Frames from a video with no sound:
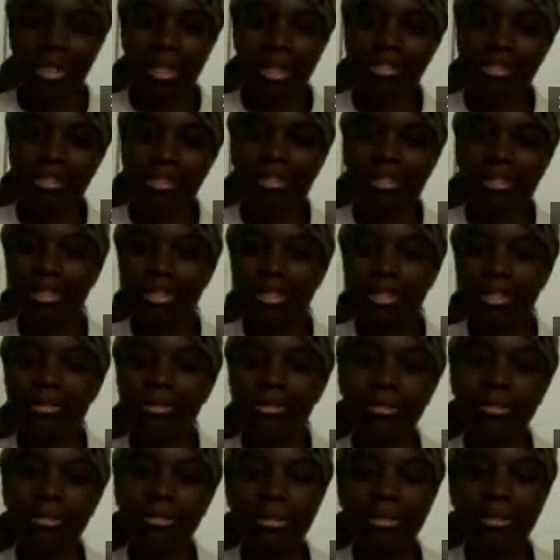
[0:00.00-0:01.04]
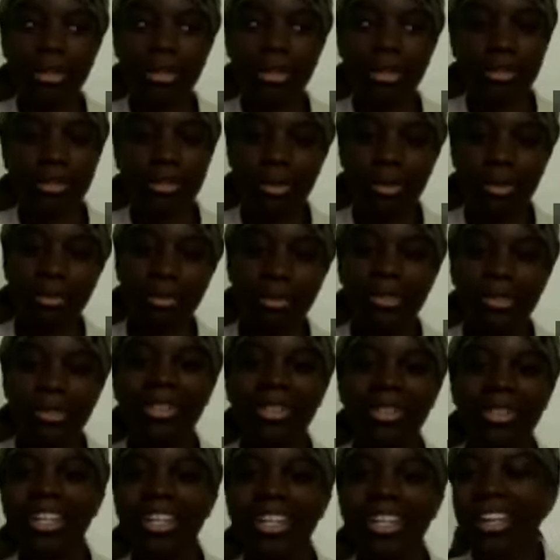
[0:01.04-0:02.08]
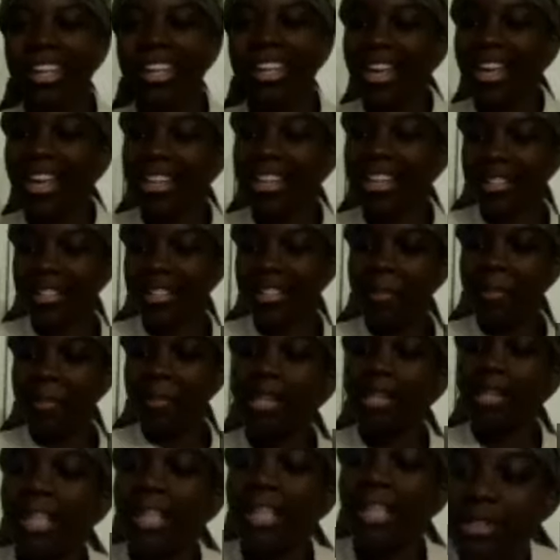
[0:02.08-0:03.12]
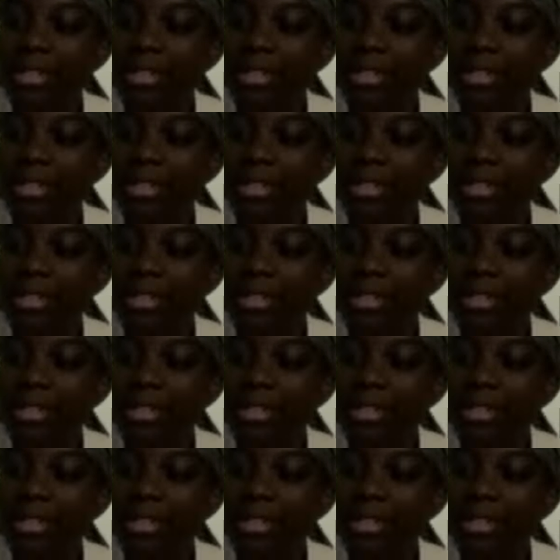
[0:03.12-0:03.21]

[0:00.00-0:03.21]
pants and stuff. Well, normal. And yeah,